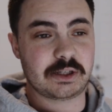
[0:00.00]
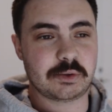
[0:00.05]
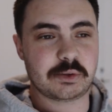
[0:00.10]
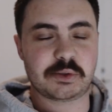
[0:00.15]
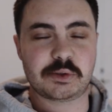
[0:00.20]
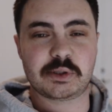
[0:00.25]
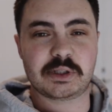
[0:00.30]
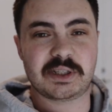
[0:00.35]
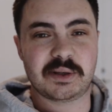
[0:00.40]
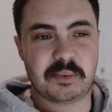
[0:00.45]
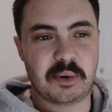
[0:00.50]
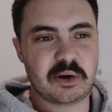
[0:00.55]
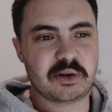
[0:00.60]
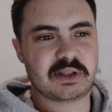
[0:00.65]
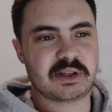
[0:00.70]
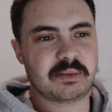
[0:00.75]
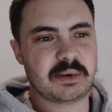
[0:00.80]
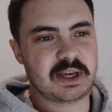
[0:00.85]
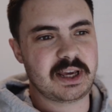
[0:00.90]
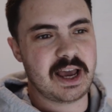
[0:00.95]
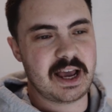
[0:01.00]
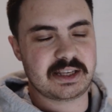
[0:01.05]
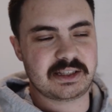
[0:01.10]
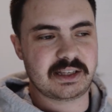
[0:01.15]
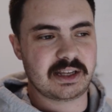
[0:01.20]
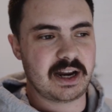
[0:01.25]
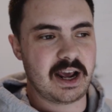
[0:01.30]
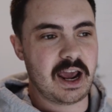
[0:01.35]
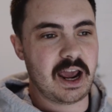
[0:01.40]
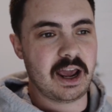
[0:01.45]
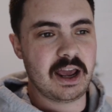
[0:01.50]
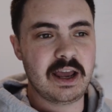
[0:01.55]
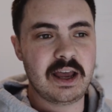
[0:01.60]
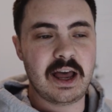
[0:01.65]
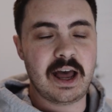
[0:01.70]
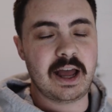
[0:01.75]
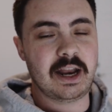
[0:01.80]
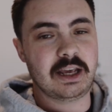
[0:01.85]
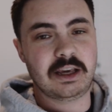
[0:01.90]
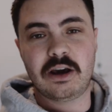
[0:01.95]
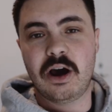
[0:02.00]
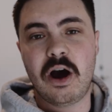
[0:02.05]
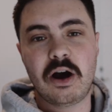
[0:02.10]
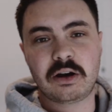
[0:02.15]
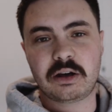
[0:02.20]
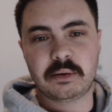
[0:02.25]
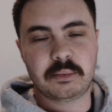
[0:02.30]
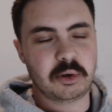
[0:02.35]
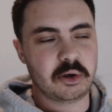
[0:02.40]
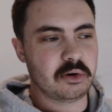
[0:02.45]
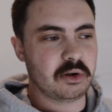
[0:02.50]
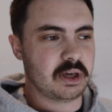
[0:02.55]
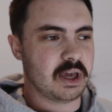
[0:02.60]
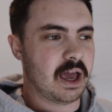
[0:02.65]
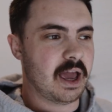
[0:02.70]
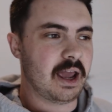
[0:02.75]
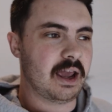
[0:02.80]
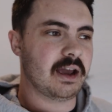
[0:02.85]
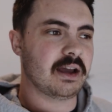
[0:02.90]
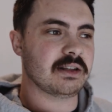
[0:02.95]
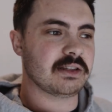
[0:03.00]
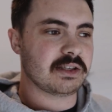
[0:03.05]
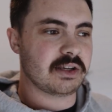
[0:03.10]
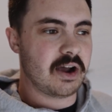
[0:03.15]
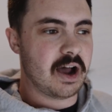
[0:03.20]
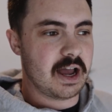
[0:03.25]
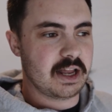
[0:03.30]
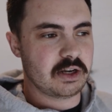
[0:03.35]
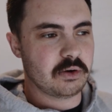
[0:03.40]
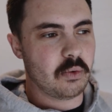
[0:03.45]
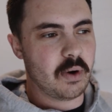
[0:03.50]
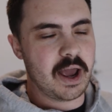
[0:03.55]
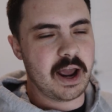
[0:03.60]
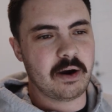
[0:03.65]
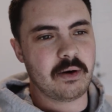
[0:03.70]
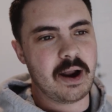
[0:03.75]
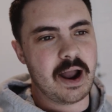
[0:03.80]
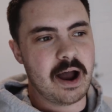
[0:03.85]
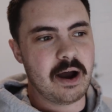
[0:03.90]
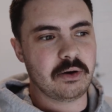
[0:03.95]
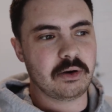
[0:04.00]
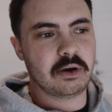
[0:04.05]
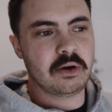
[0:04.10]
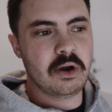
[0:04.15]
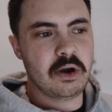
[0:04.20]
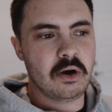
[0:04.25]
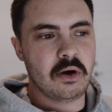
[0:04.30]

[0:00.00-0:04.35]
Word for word: which was supposed to be yesterday, and he can't communicate, and so I had to wait around